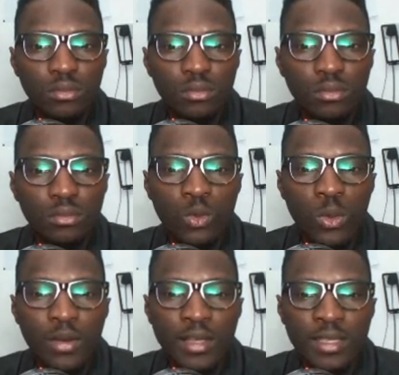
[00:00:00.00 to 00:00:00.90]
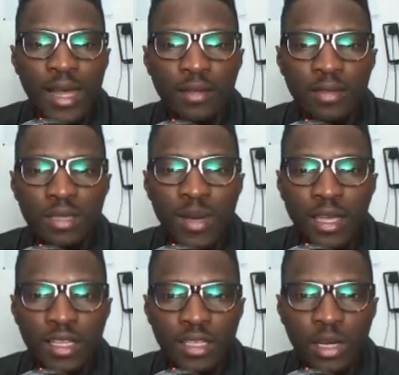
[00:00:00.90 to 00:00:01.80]
How do I know exactly this
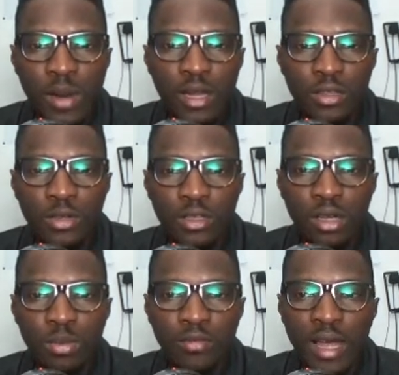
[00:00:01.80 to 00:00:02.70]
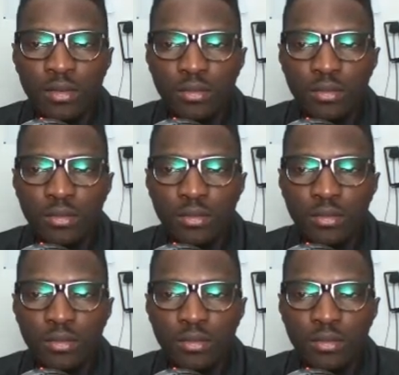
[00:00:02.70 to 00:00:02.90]
market is going to rally to the top of that?